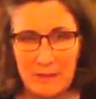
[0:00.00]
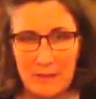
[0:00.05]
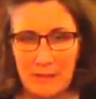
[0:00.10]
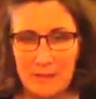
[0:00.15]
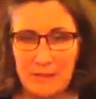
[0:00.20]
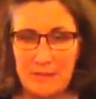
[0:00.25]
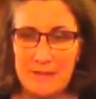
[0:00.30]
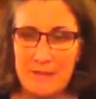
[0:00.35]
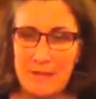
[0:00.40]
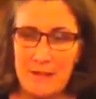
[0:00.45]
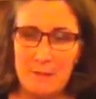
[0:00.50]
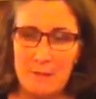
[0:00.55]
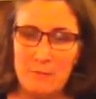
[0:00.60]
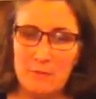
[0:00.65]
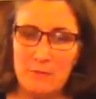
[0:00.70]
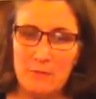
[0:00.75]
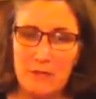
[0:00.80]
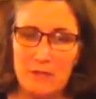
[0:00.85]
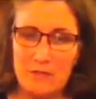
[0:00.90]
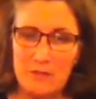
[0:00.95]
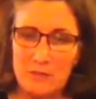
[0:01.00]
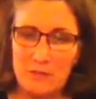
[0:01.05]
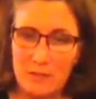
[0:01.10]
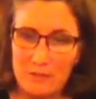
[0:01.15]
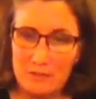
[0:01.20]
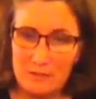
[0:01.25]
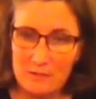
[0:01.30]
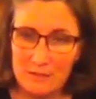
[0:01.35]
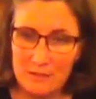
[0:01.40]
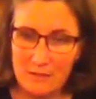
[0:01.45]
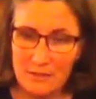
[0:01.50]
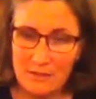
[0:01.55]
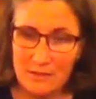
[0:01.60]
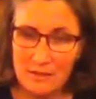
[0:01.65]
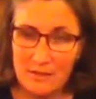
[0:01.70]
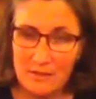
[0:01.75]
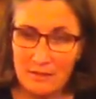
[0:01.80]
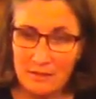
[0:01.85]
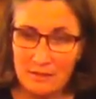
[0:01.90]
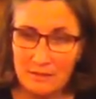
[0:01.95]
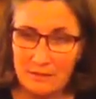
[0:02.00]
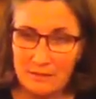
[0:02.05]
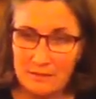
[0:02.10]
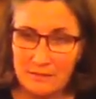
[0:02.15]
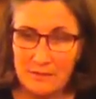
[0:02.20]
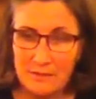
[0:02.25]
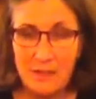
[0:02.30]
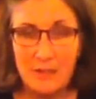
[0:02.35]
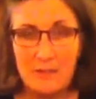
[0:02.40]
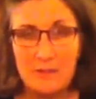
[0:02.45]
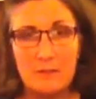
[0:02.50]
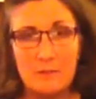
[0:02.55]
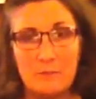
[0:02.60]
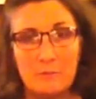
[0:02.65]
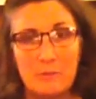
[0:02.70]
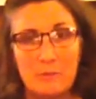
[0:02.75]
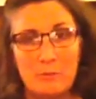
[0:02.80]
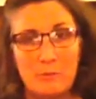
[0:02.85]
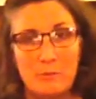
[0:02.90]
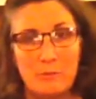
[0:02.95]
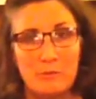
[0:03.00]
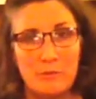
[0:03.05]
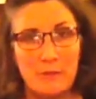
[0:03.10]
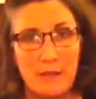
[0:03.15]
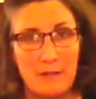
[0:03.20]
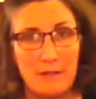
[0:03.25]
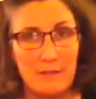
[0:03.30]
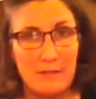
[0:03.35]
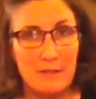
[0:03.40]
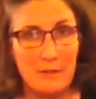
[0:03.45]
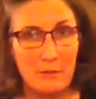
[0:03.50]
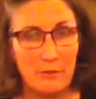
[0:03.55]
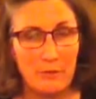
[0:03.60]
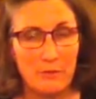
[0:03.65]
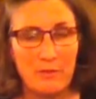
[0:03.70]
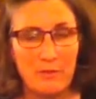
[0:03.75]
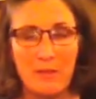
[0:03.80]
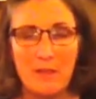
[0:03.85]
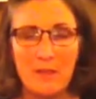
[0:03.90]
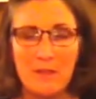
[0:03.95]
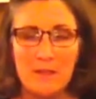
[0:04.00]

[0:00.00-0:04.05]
in the same direction as the sun would move around the earth.